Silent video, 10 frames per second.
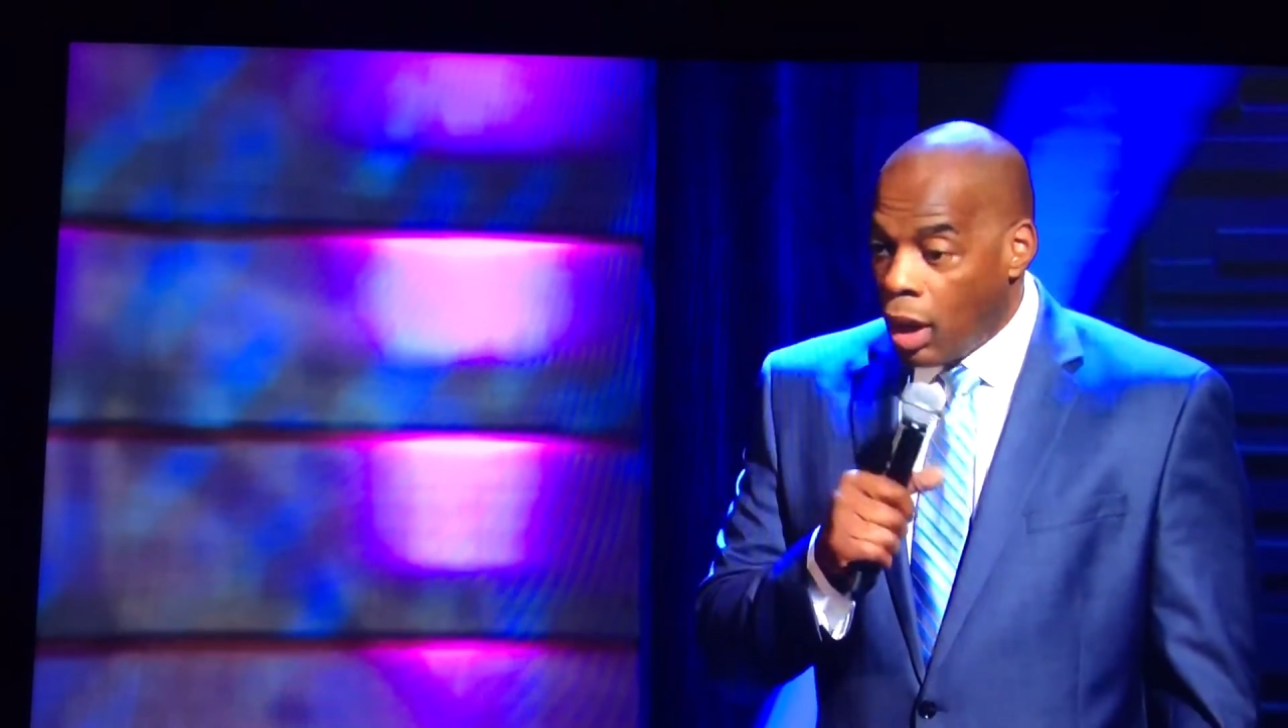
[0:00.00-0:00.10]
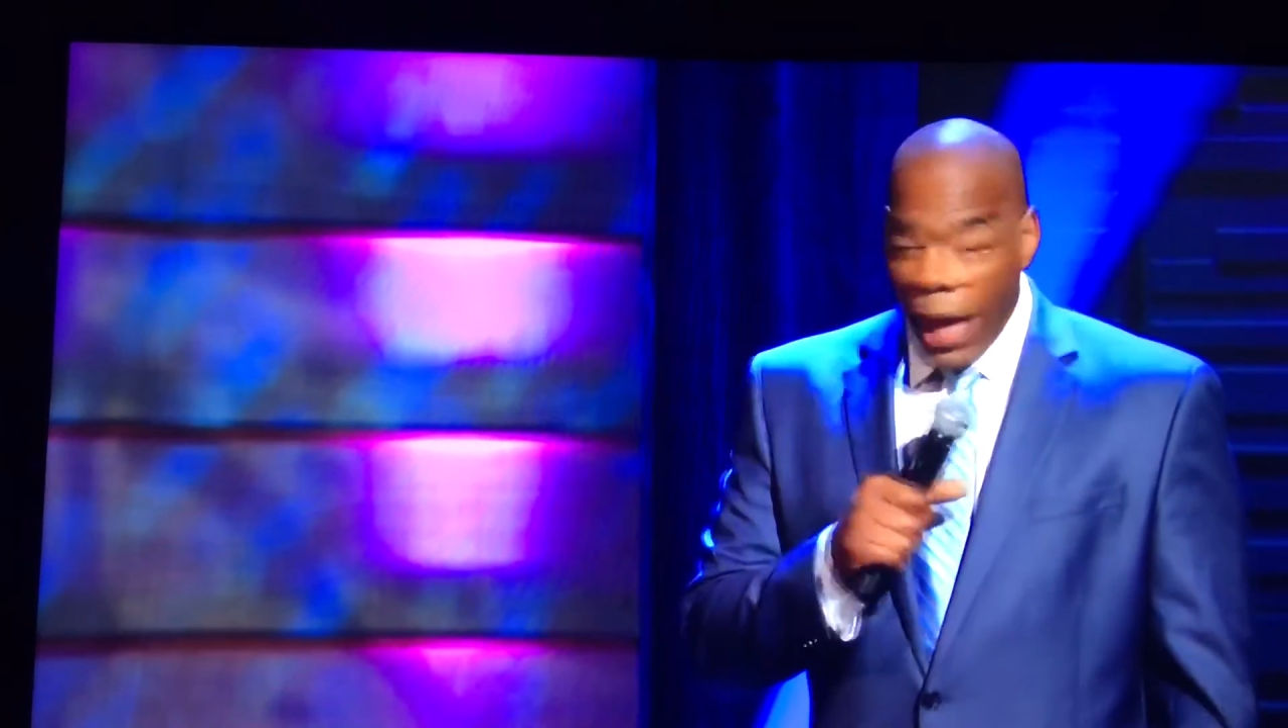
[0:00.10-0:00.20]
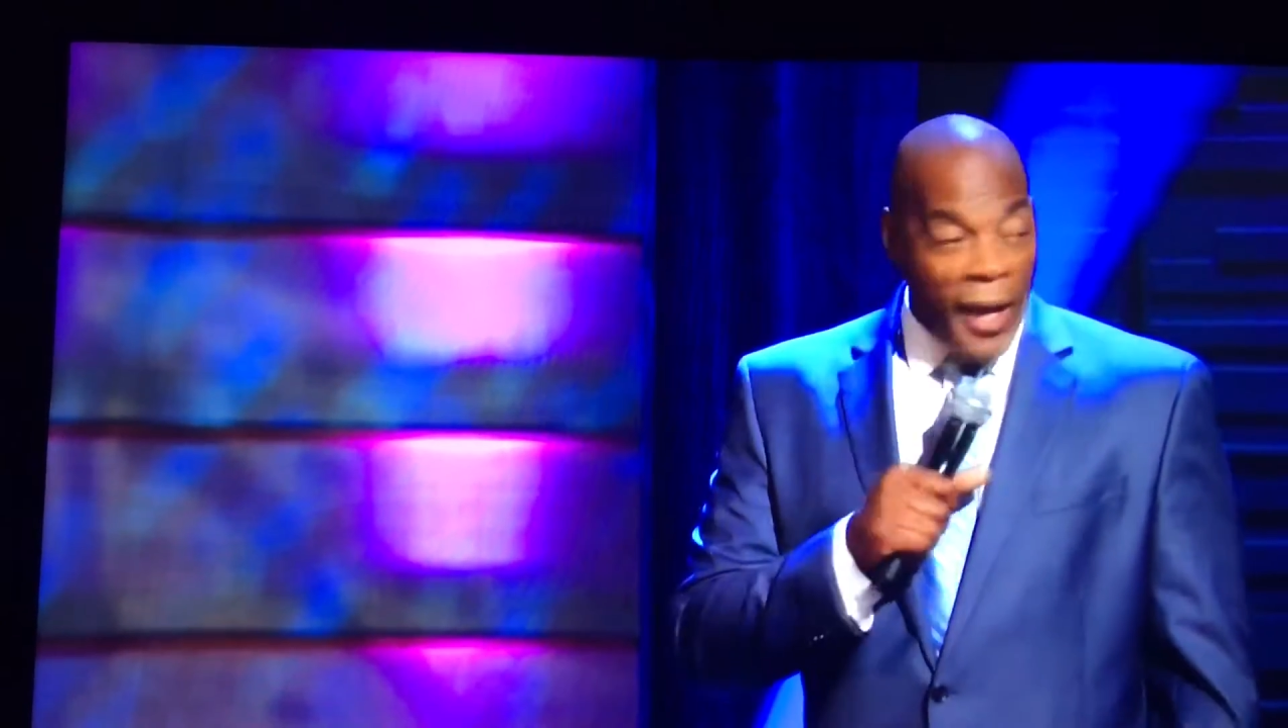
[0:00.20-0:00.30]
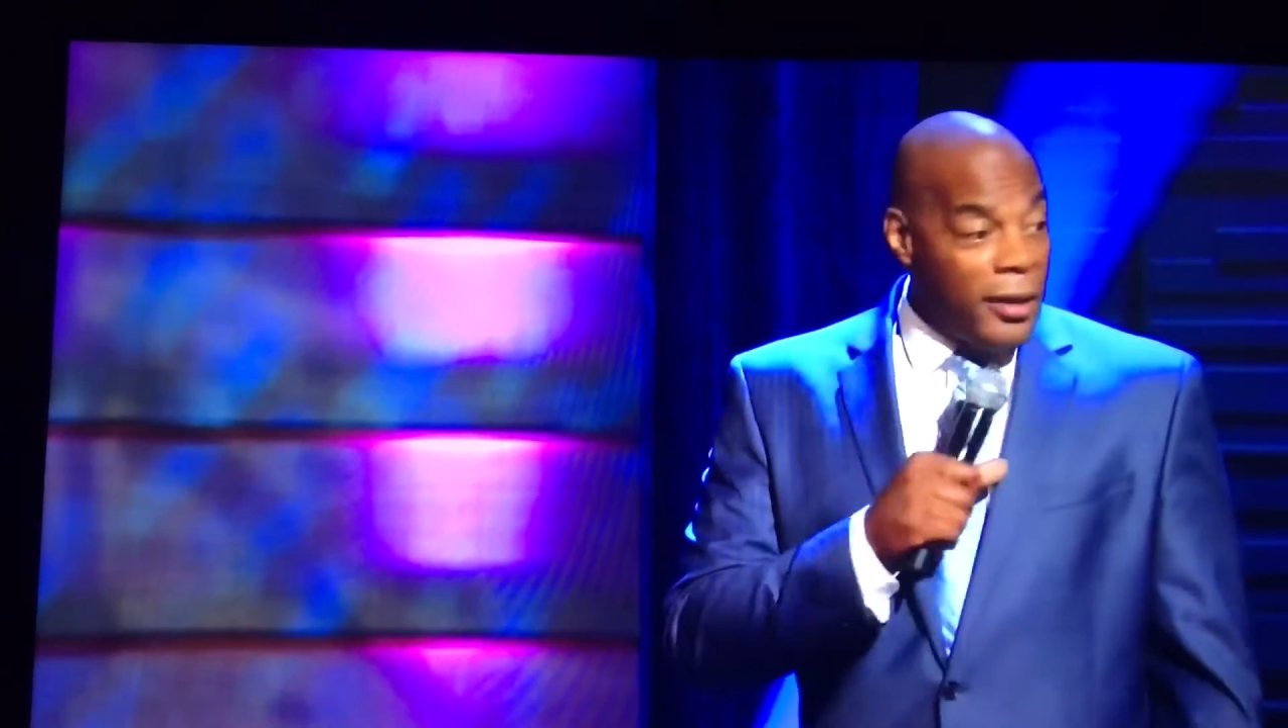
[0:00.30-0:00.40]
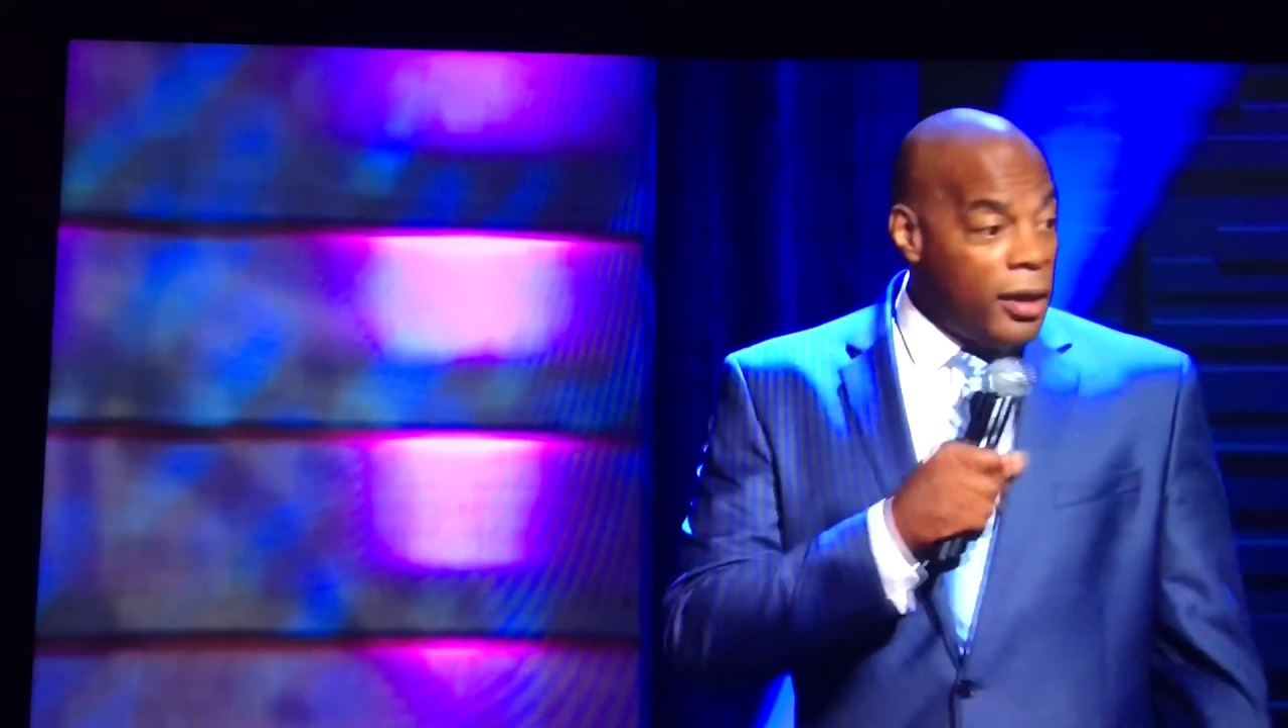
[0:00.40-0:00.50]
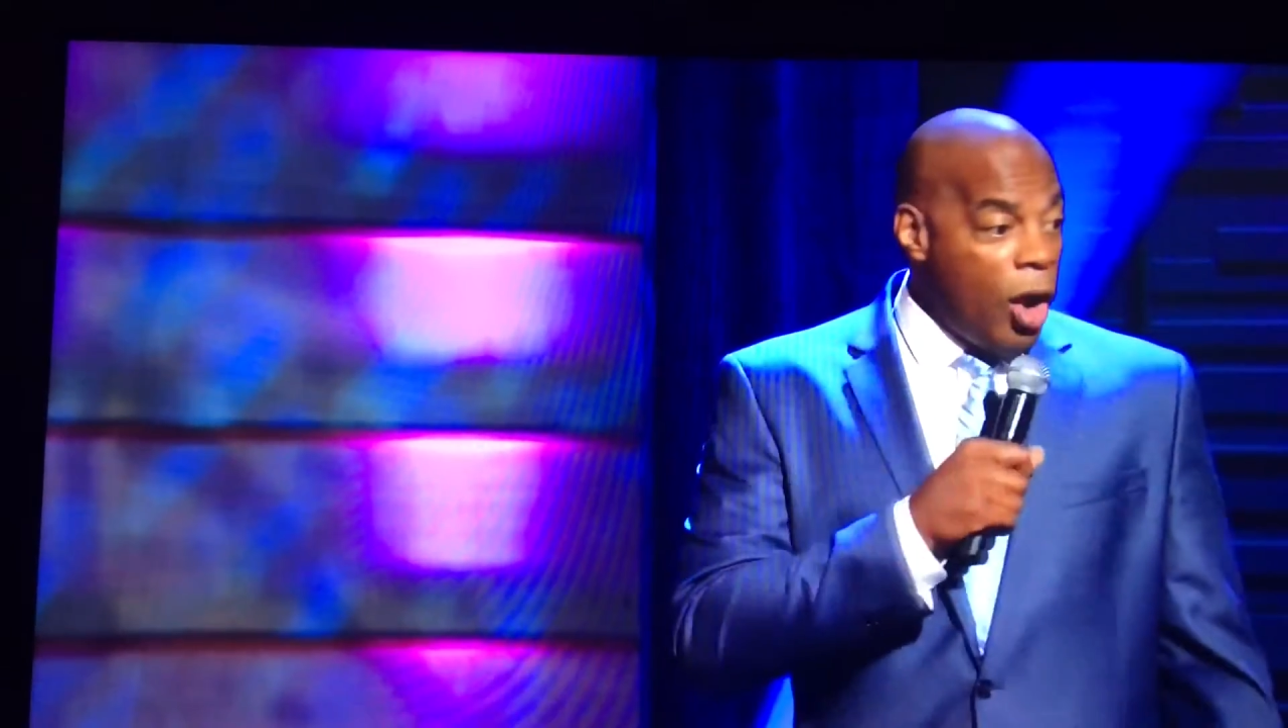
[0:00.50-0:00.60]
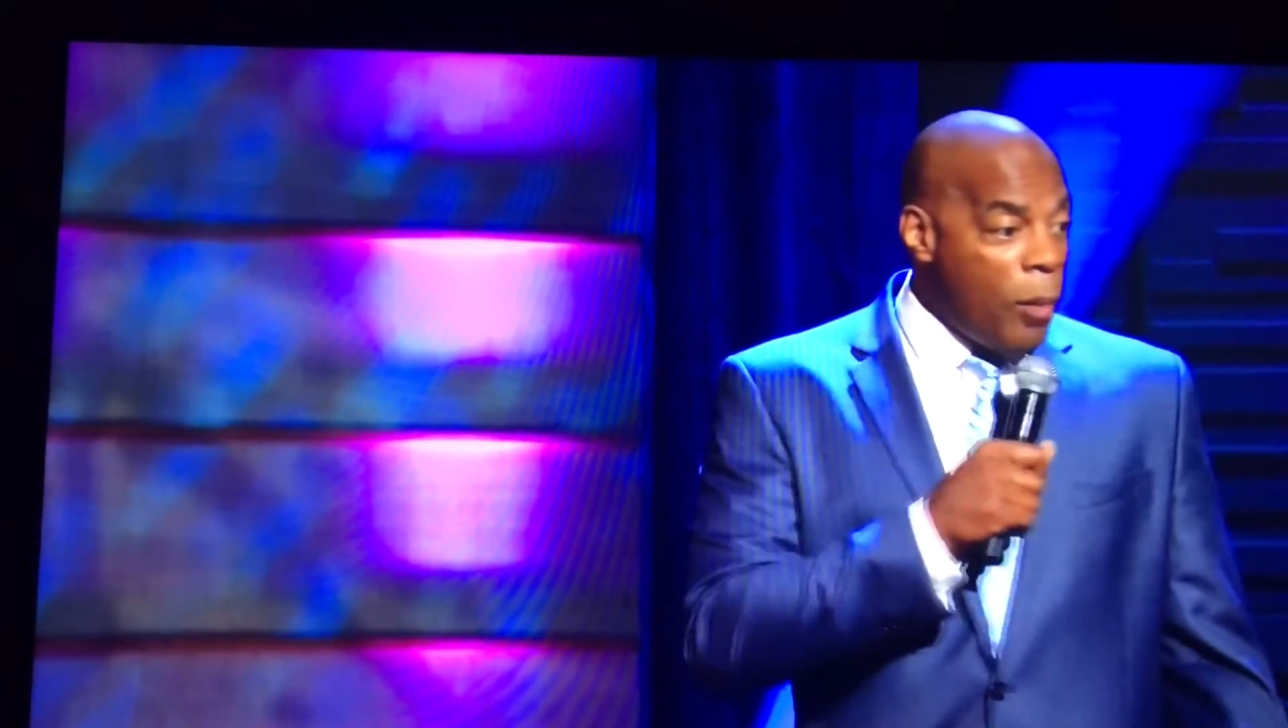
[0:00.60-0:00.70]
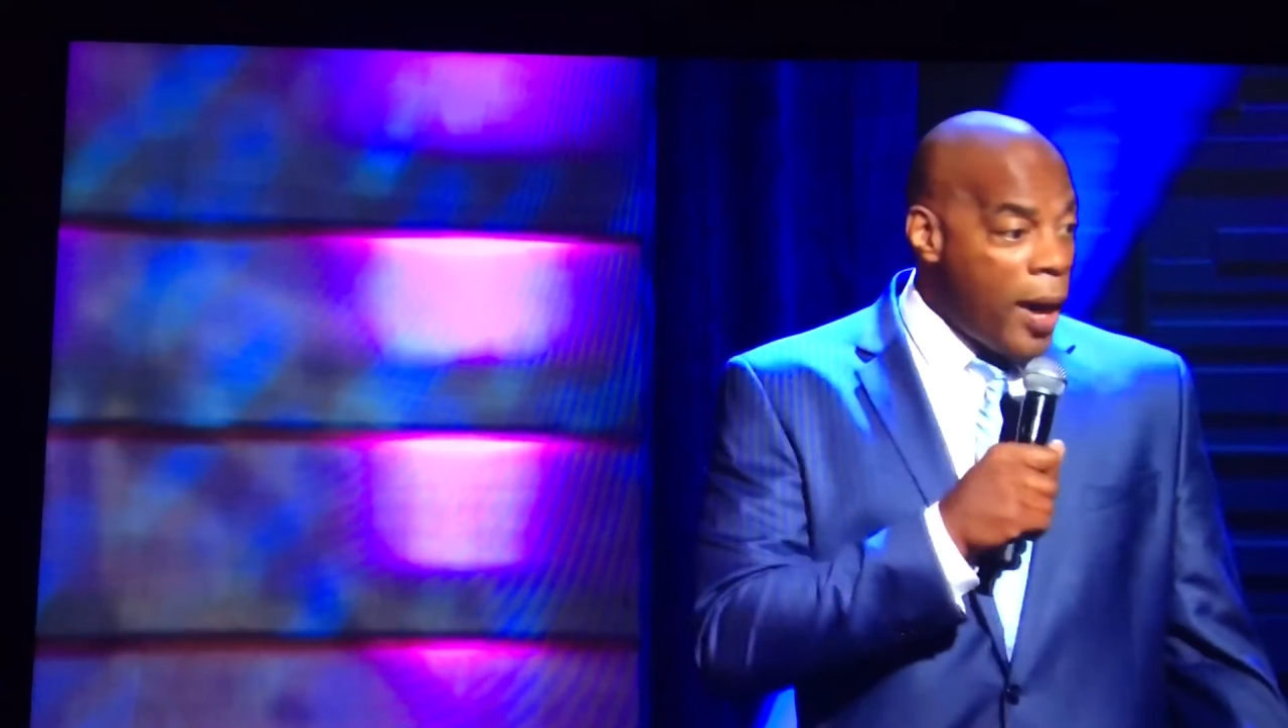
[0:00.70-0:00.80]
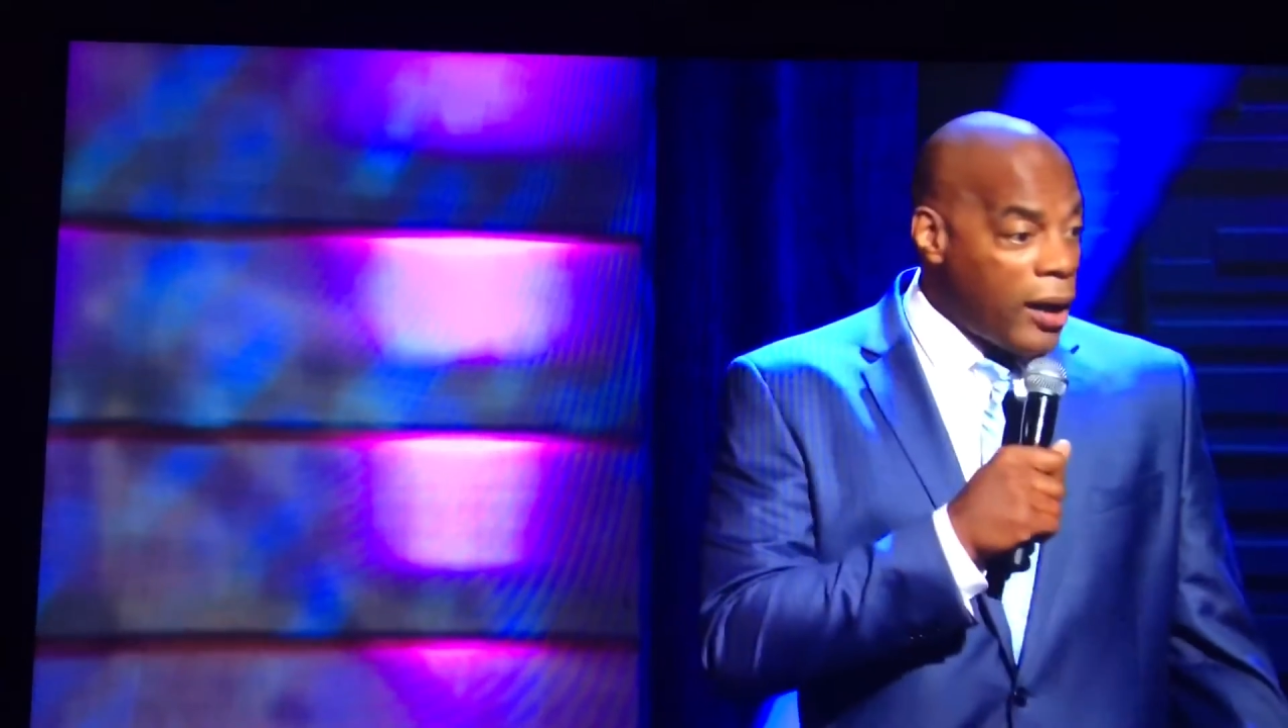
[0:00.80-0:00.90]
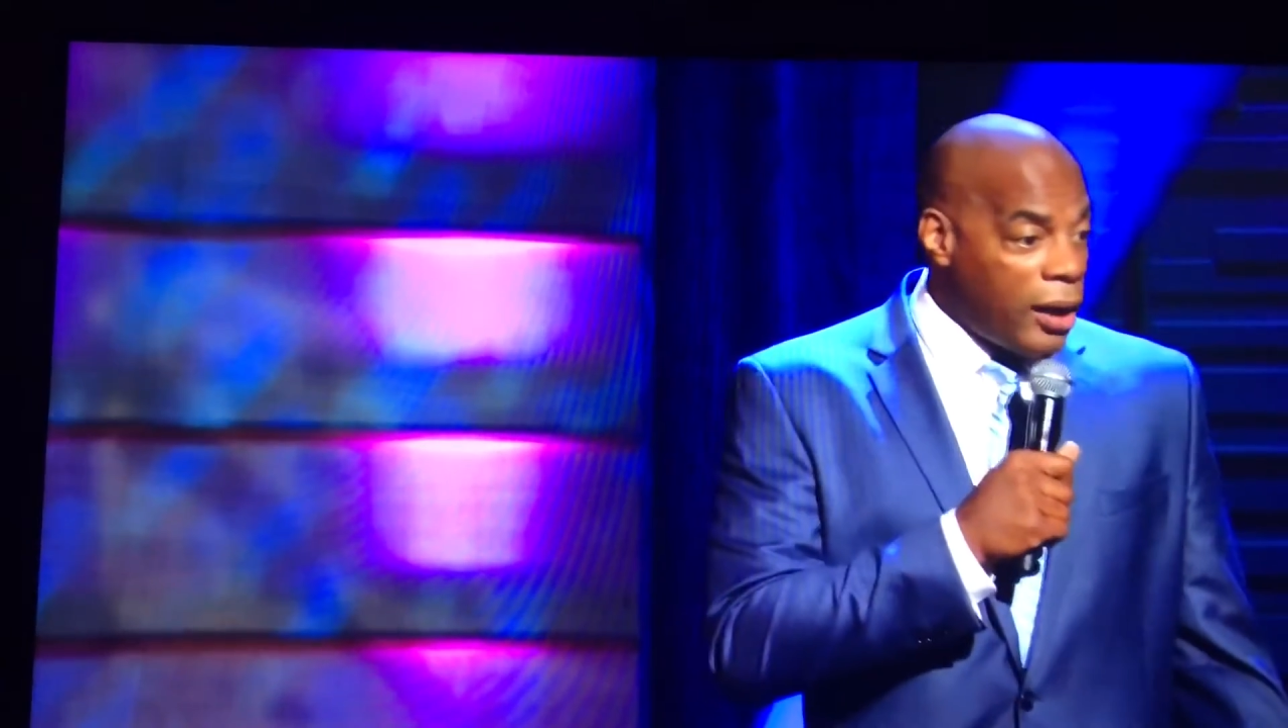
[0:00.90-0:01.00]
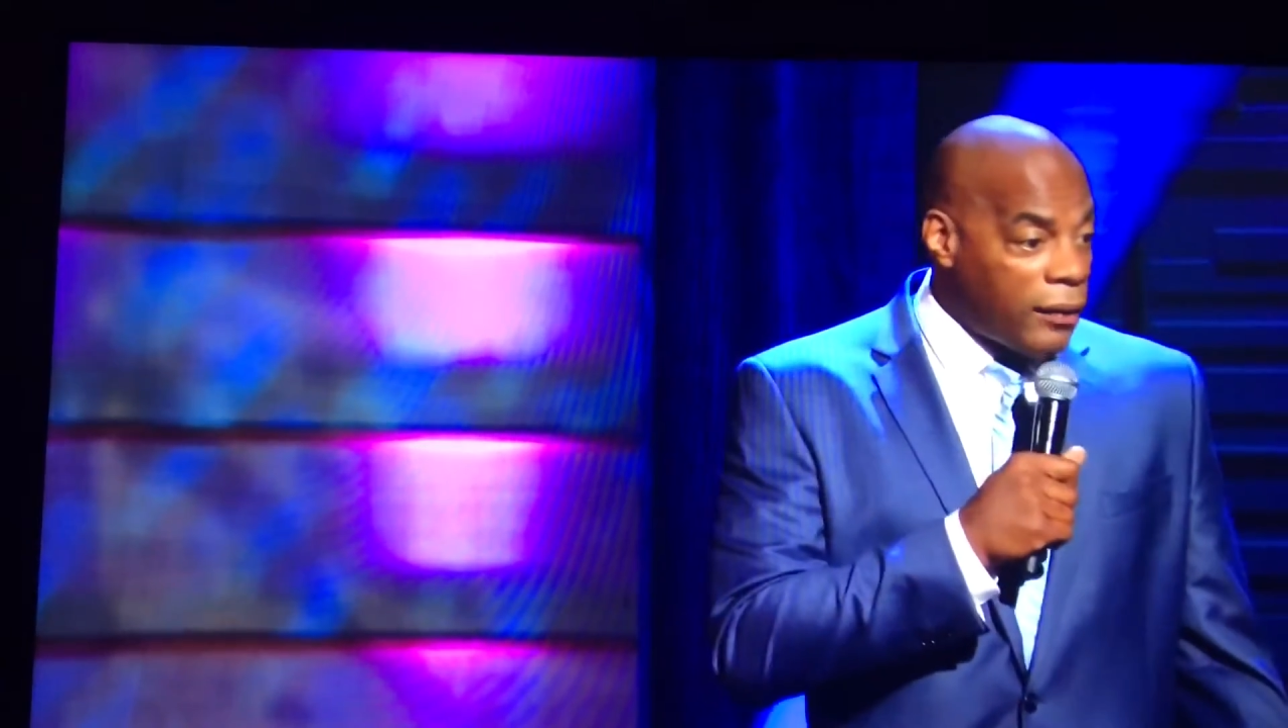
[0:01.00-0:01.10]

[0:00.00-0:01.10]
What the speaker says: and nobody